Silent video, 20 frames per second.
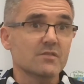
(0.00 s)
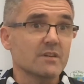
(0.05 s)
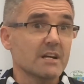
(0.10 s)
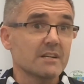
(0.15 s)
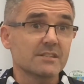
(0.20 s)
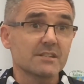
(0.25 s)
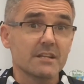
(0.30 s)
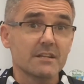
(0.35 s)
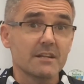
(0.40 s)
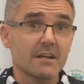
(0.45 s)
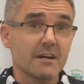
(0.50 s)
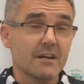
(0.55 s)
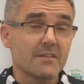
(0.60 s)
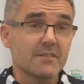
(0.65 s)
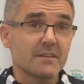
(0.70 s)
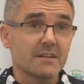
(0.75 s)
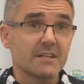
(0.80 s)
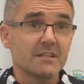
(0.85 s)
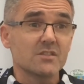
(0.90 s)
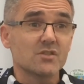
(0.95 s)
for asking that. I
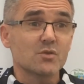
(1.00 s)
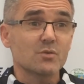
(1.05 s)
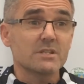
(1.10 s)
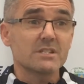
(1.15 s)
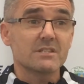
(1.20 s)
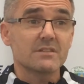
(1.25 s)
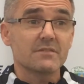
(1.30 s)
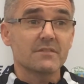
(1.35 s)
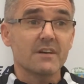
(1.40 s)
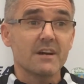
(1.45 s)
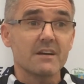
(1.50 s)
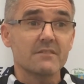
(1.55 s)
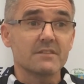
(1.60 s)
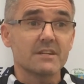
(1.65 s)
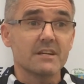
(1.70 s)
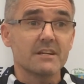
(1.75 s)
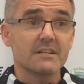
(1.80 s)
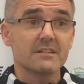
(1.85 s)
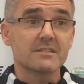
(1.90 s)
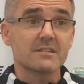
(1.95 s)
think it's 25
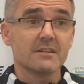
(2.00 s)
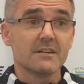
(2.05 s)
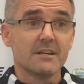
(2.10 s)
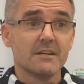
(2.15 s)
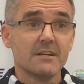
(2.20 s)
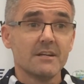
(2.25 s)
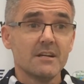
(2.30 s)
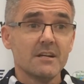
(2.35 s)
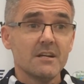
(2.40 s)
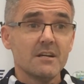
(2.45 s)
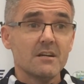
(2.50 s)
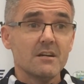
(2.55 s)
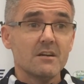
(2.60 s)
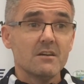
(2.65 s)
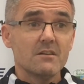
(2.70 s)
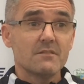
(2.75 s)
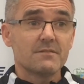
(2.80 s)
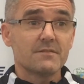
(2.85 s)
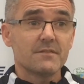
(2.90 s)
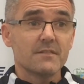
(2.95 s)
years
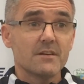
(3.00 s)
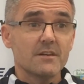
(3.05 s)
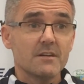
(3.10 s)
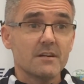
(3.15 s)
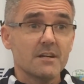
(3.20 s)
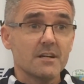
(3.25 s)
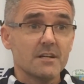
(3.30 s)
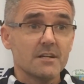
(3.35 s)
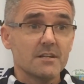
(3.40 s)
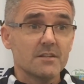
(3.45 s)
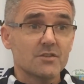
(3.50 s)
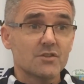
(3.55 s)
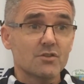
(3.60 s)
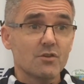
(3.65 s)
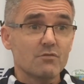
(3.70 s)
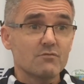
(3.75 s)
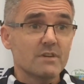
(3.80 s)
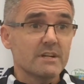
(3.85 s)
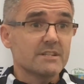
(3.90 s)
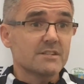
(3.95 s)
of
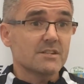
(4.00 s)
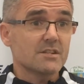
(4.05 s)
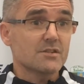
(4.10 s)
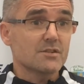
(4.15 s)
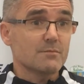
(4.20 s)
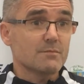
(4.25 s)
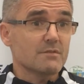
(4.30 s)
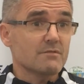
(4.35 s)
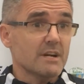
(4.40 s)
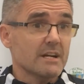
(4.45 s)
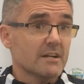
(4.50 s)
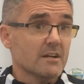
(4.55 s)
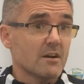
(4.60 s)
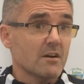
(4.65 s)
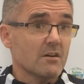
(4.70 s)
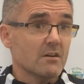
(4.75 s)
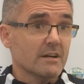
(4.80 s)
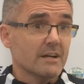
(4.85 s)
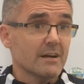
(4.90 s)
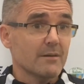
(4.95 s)
Show Racism, the red
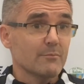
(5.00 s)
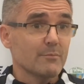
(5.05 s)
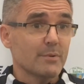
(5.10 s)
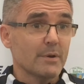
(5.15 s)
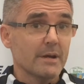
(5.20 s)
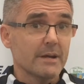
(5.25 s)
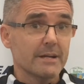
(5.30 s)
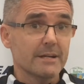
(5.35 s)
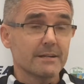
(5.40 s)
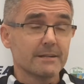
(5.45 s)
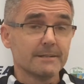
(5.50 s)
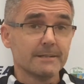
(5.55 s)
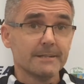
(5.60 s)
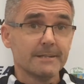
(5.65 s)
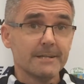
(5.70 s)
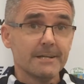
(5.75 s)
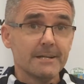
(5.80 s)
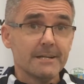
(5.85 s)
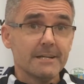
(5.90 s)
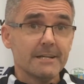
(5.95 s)
card campaign.
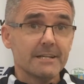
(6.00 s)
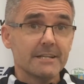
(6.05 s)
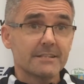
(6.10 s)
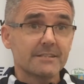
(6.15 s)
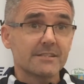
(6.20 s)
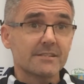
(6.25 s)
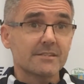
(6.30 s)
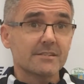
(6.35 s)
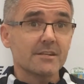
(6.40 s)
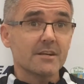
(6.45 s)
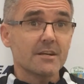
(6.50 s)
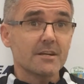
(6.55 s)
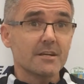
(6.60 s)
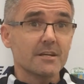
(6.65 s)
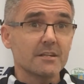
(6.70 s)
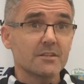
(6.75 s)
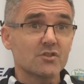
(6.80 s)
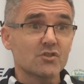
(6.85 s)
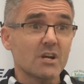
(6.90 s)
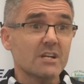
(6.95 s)
It's
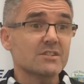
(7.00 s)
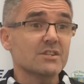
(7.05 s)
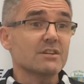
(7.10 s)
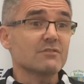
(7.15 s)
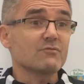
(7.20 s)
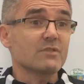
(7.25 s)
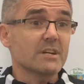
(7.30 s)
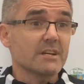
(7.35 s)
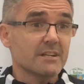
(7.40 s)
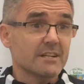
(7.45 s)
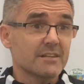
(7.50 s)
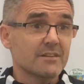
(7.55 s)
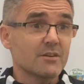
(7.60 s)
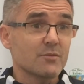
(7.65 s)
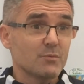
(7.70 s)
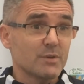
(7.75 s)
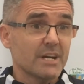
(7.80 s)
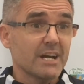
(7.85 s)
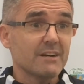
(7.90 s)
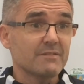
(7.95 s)
tragic, really,
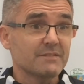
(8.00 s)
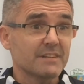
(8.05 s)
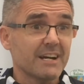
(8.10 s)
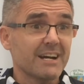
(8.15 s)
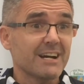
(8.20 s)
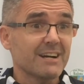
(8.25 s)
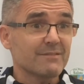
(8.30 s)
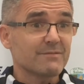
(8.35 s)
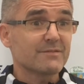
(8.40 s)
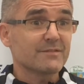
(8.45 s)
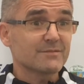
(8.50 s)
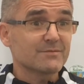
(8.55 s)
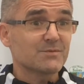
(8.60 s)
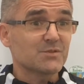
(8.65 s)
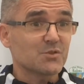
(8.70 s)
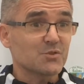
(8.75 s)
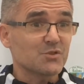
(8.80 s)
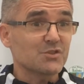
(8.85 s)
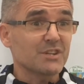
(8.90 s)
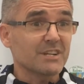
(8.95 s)
that we have to have
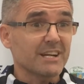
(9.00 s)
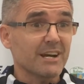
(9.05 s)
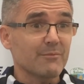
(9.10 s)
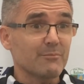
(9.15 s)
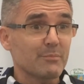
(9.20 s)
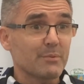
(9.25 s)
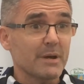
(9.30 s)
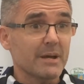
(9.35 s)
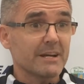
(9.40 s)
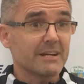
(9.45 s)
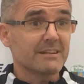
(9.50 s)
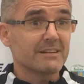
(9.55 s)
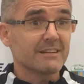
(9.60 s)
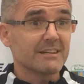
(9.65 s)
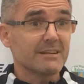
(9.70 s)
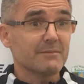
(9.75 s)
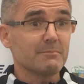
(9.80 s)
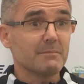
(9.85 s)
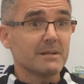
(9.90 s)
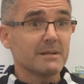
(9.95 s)
such a campaign
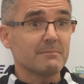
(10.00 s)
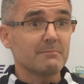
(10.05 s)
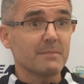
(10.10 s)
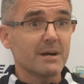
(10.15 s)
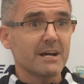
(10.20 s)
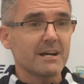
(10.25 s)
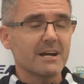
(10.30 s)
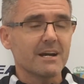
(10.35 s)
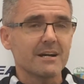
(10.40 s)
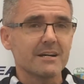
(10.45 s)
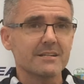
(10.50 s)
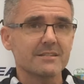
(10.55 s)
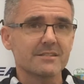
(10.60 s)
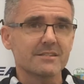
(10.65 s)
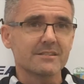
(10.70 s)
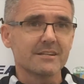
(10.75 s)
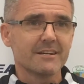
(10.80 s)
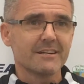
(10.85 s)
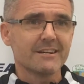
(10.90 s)
in my eyes.